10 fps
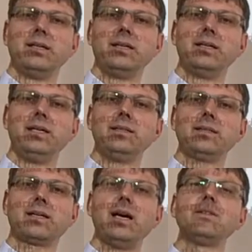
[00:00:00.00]
and
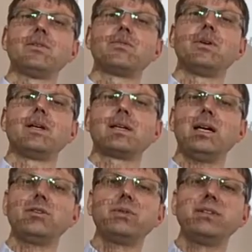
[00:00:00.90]
the kind of
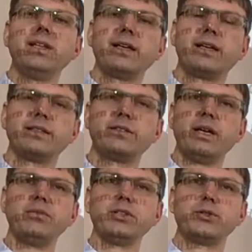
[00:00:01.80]
countries they can
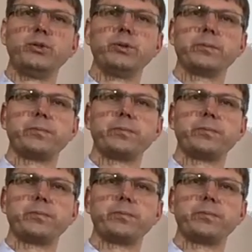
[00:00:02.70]
travel to.